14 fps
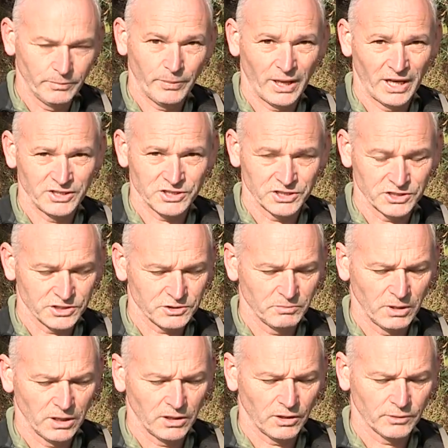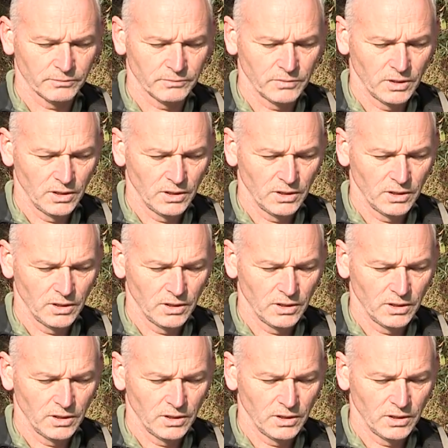pungent smell on them,